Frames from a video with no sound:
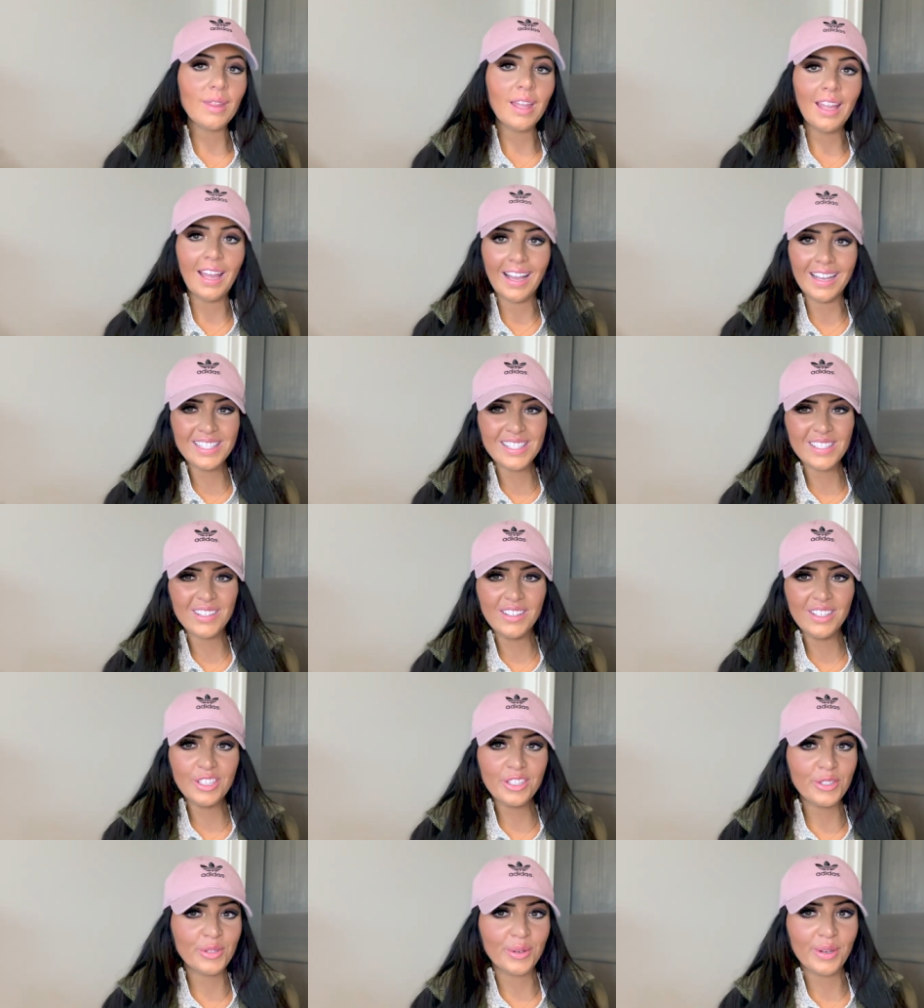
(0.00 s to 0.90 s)
I still
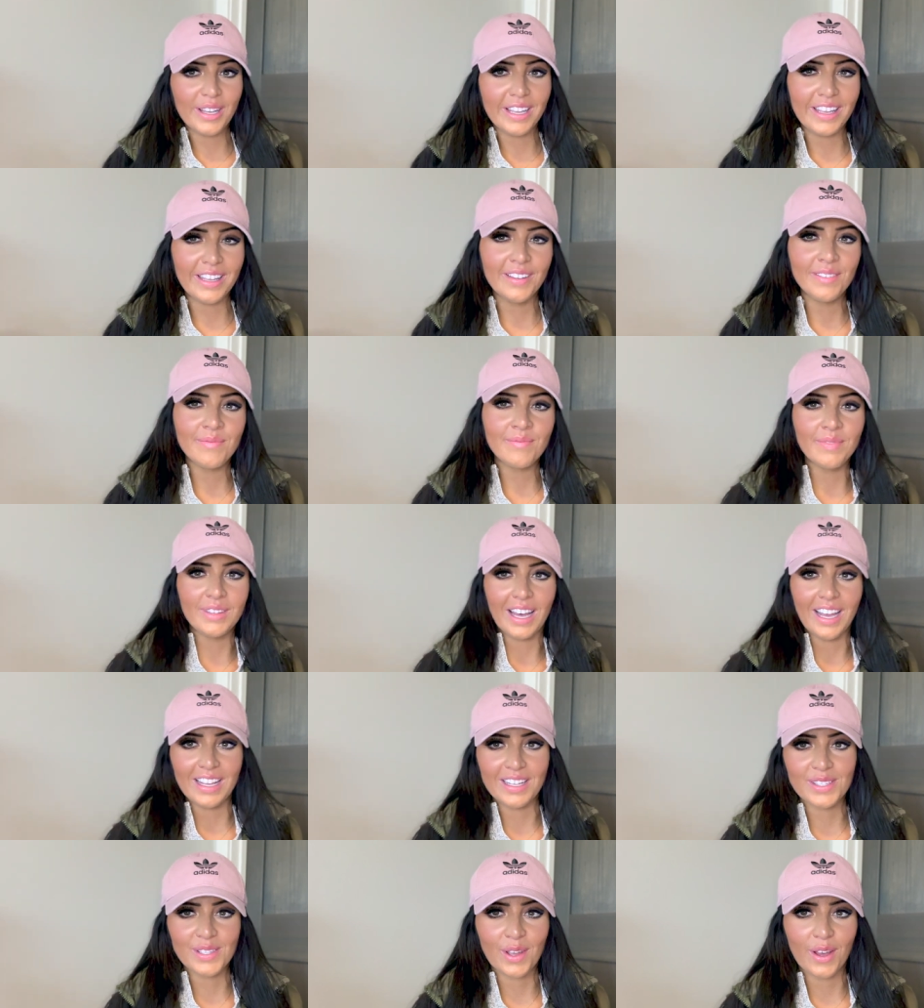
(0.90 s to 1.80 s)
enjoy the
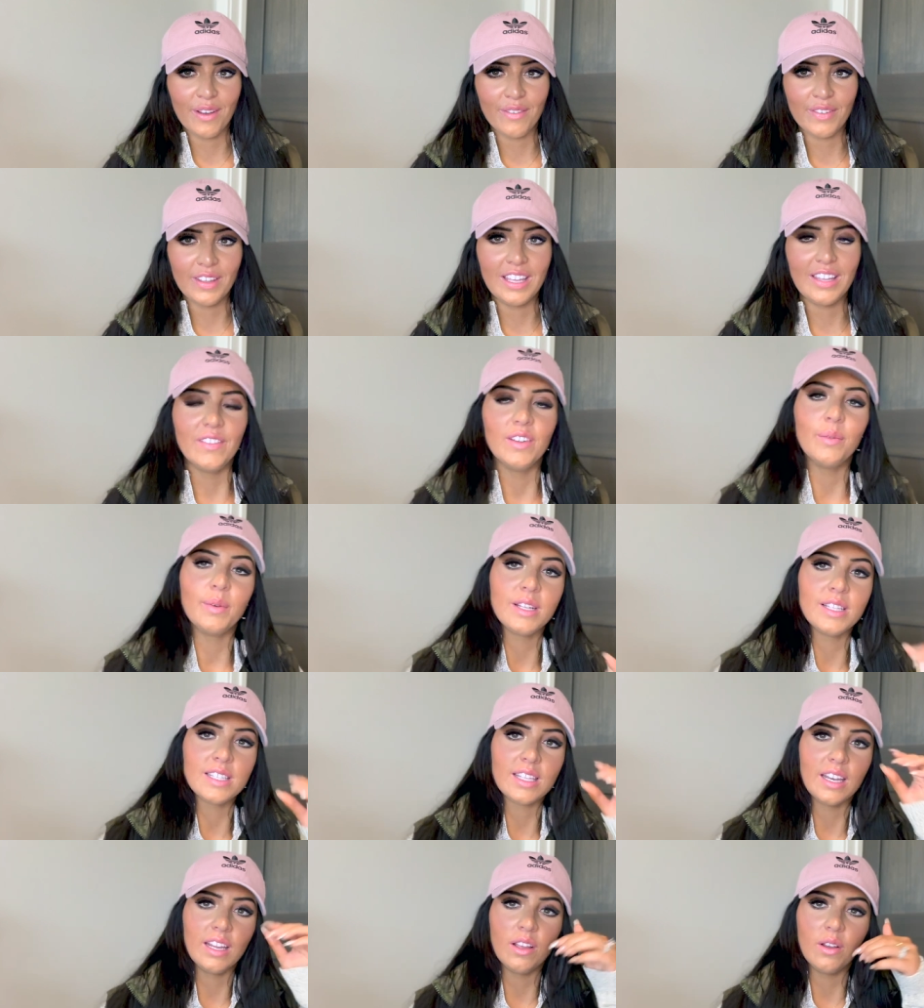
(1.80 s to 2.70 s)
iced coffee even when
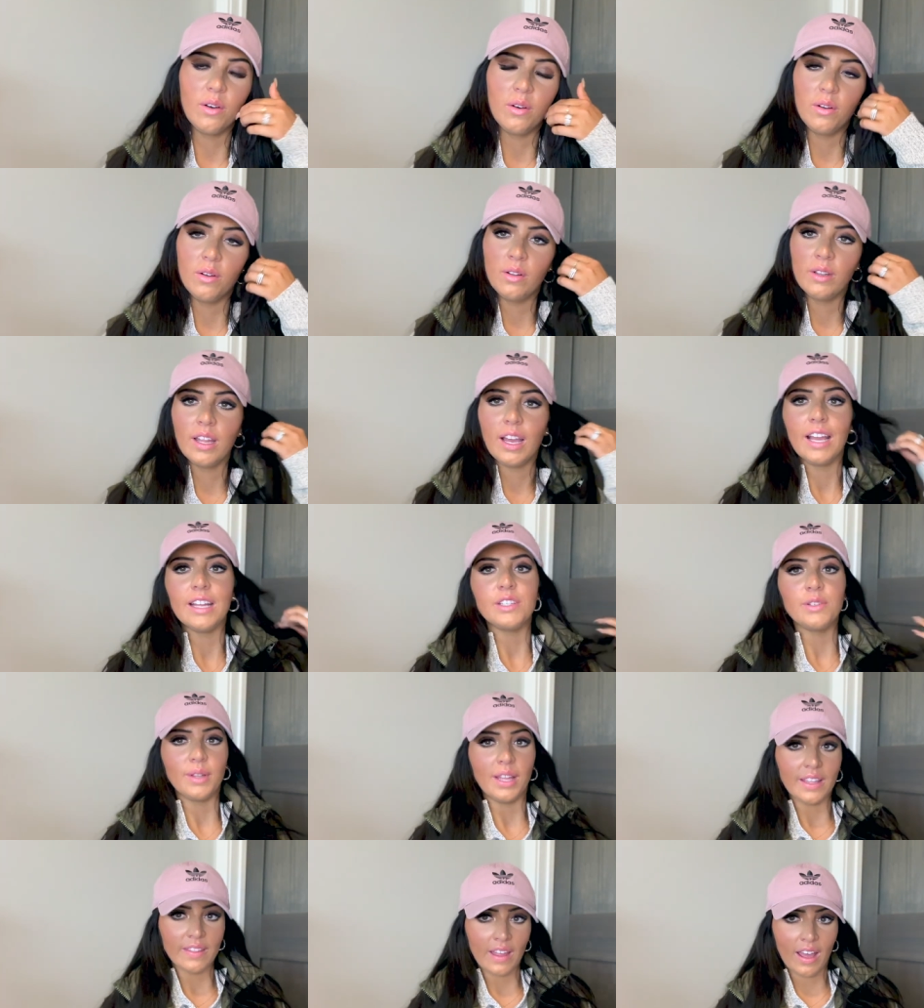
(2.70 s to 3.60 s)
it's getting cold. I do
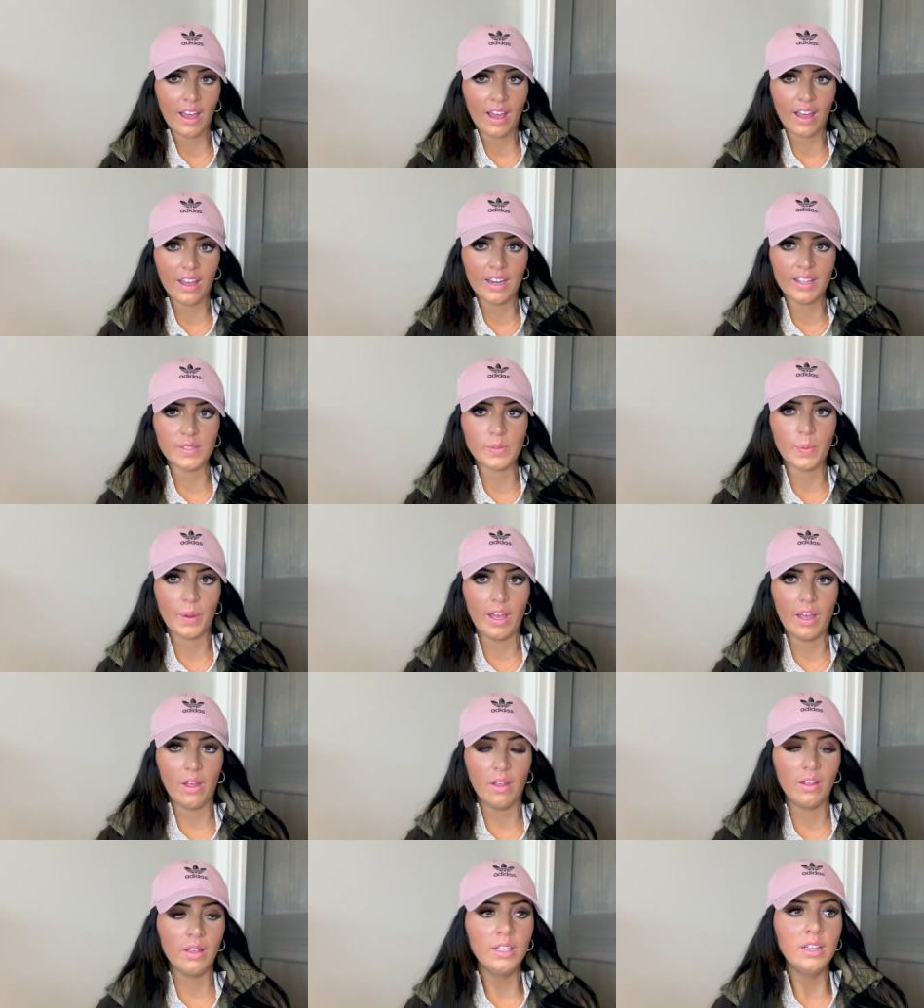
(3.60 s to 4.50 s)
like the hot as
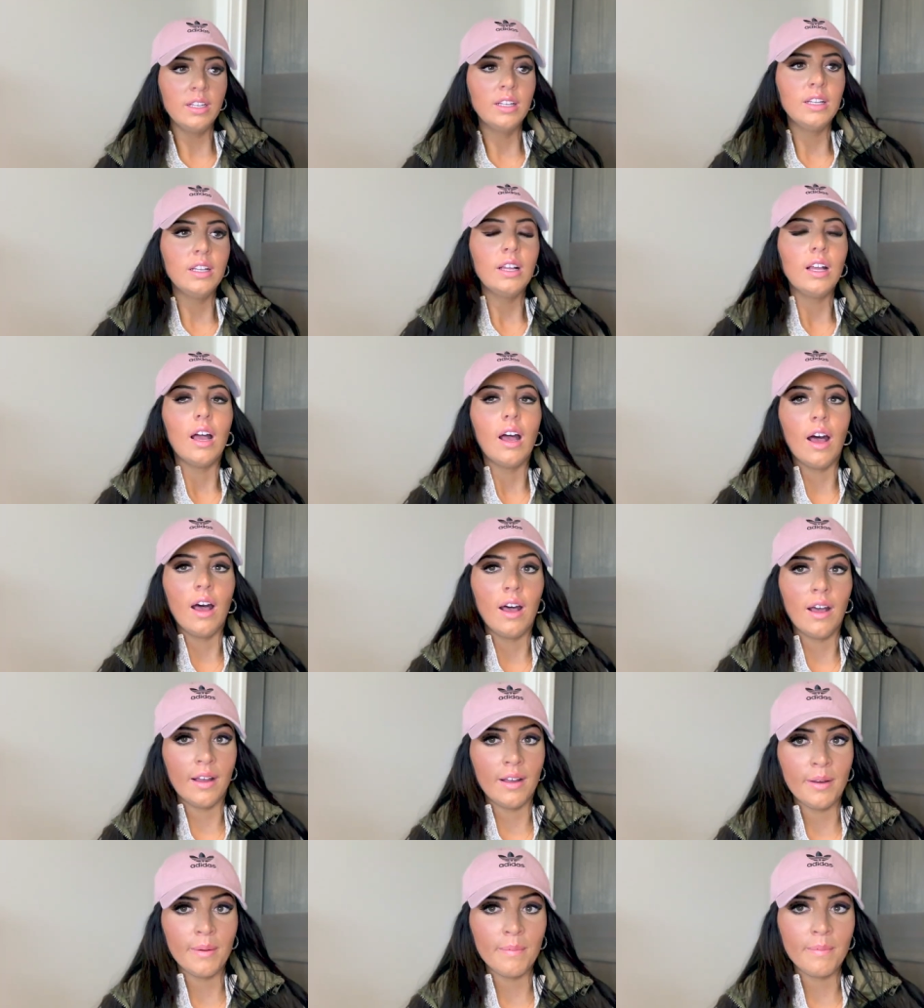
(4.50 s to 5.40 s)
well.
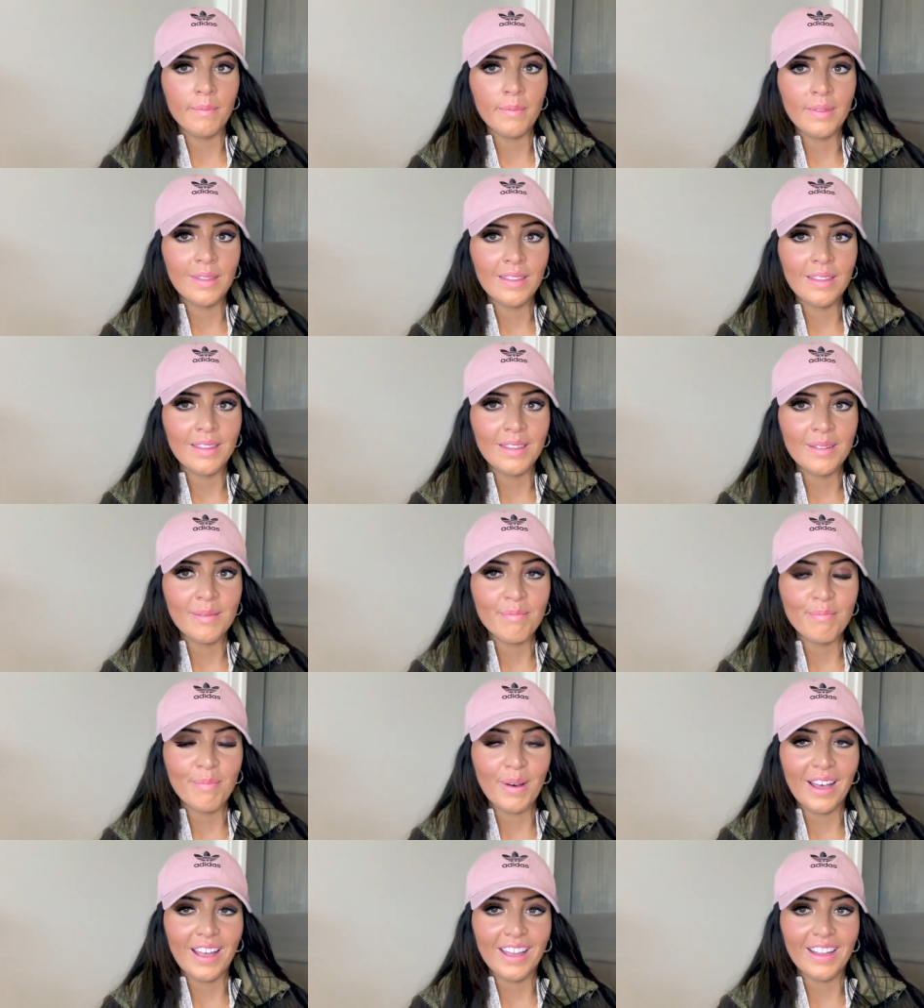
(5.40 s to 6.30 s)

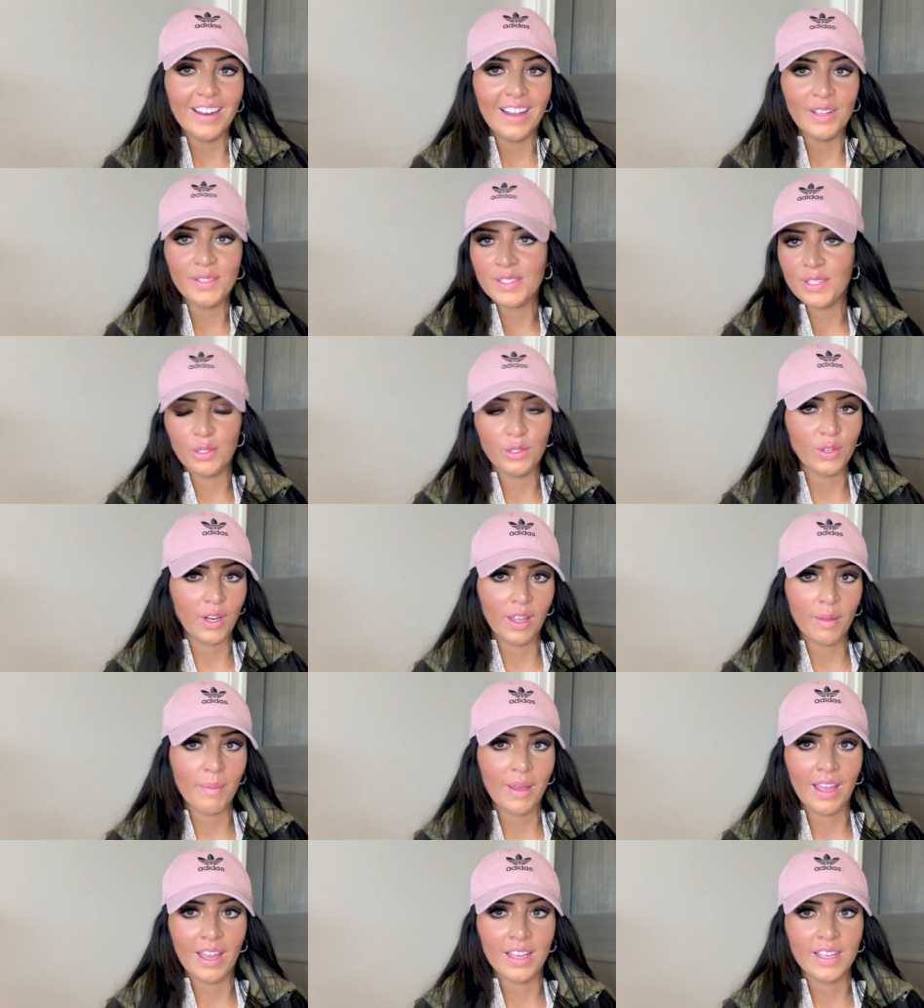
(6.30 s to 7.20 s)
But I'll still drink
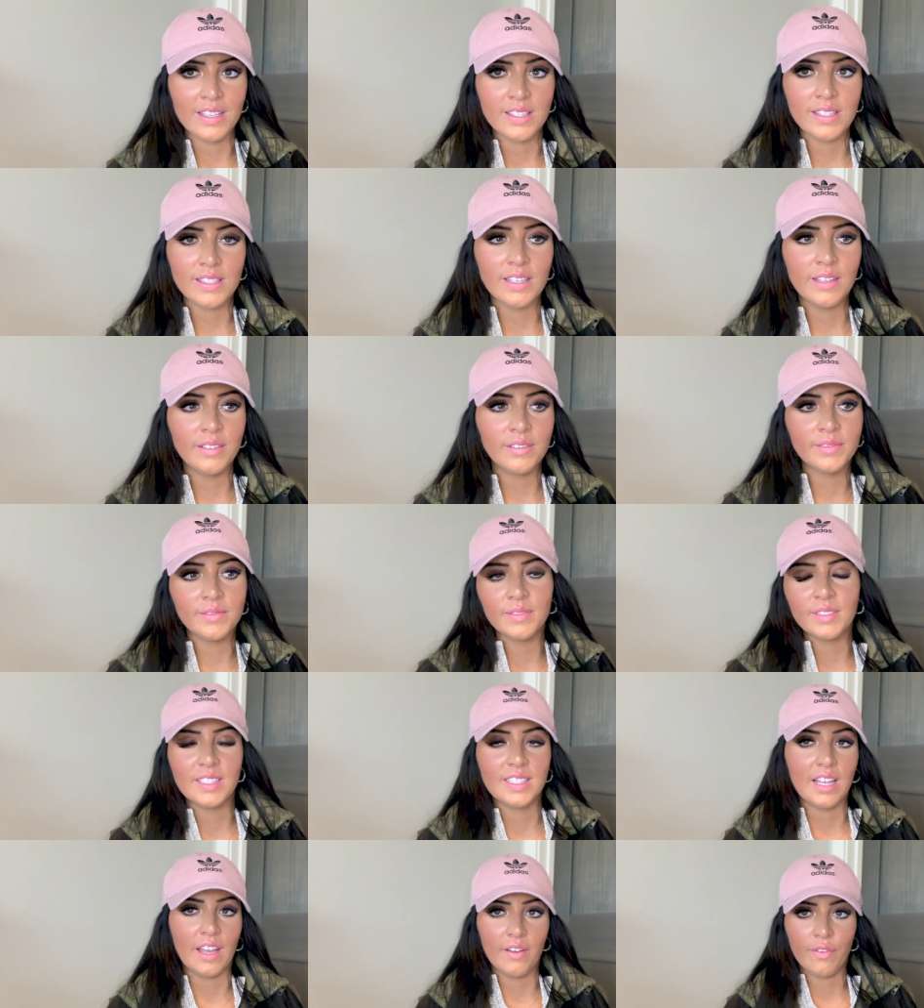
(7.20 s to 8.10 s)
my iced
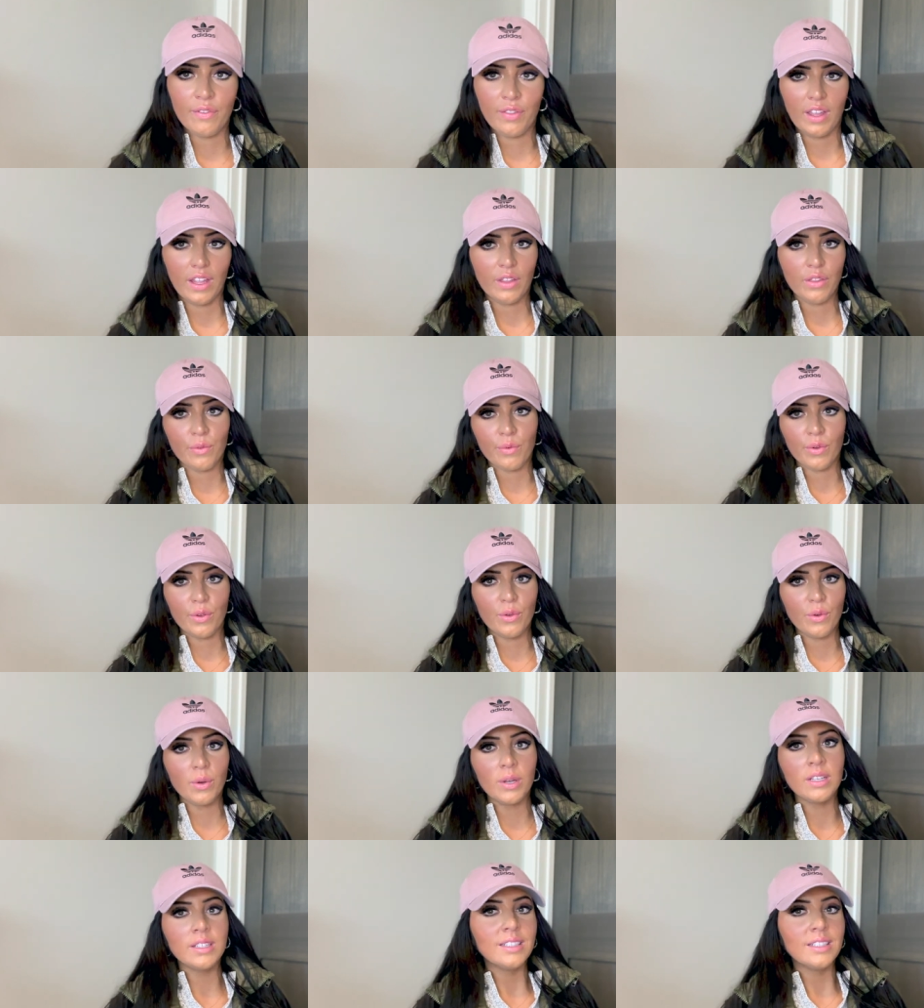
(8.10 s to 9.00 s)
stuff like through